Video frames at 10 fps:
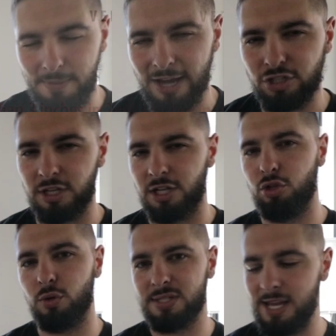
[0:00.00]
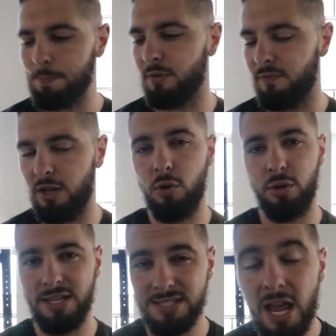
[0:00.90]
I'm actually gonna do a separate video
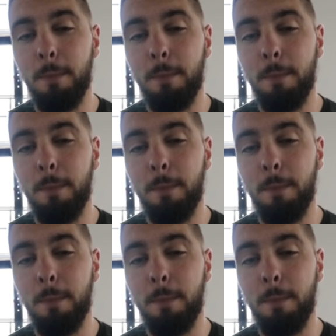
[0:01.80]
on this